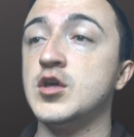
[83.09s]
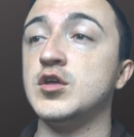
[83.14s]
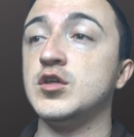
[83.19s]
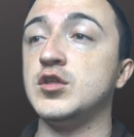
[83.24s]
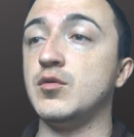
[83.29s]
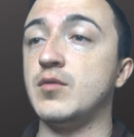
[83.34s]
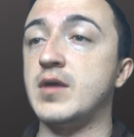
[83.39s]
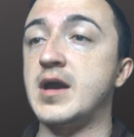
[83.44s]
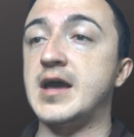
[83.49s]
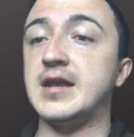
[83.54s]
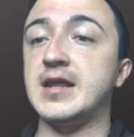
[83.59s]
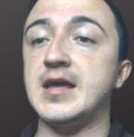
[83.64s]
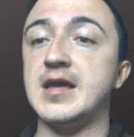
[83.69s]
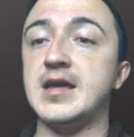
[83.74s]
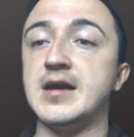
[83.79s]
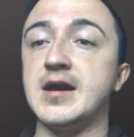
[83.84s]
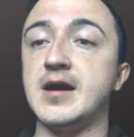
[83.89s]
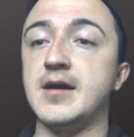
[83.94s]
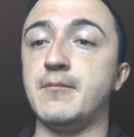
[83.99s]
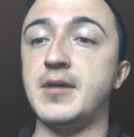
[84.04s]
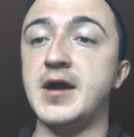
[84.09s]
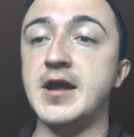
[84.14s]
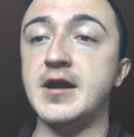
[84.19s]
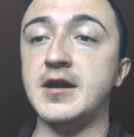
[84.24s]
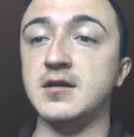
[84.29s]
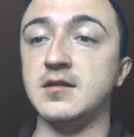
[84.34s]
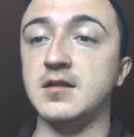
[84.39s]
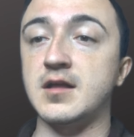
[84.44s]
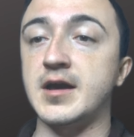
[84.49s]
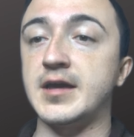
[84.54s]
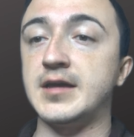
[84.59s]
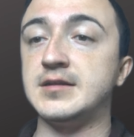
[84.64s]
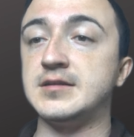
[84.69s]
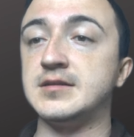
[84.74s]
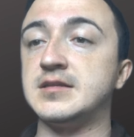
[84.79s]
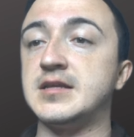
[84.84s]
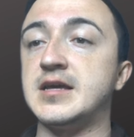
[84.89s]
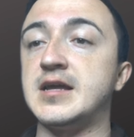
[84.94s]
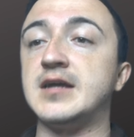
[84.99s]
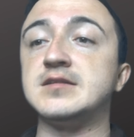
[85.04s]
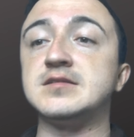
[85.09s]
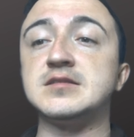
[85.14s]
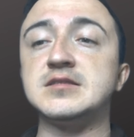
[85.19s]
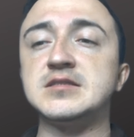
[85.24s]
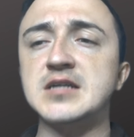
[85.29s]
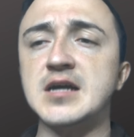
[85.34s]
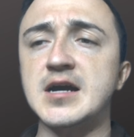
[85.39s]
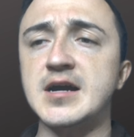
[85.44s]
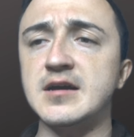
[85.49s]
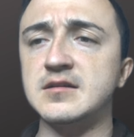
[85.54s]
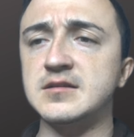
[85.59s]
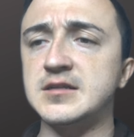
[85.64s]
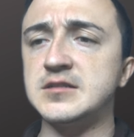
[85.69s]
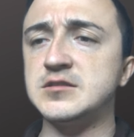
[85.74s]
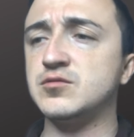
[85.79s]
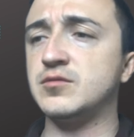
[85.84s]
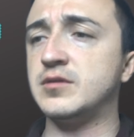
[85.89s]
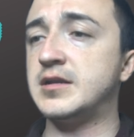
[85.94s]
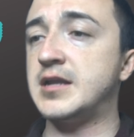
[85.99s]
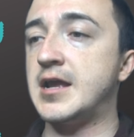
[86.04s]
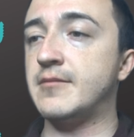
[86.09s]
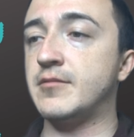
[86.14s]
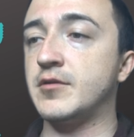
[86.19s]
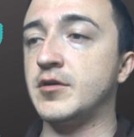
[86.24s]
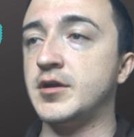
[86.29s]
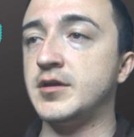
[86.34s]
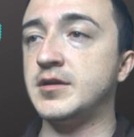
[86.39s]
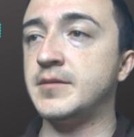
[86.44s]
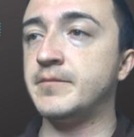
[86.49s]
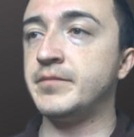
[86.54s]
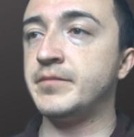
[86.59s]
you had a buyer client that has dialed into a neighborhood